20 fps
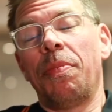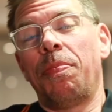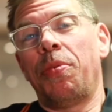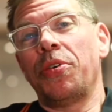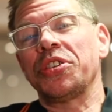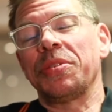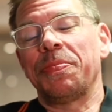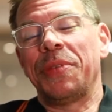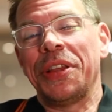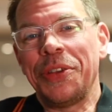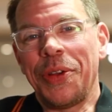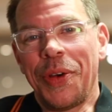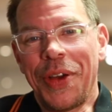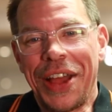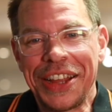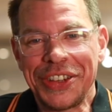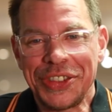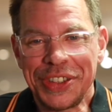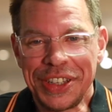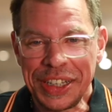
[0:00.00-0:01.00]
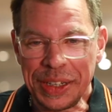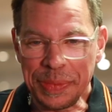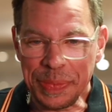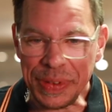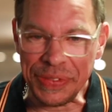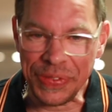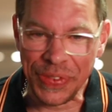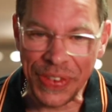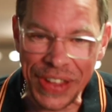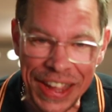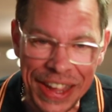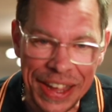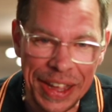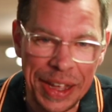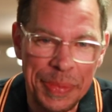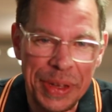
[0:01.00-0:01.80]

Well, possibly not, actually, to be fair.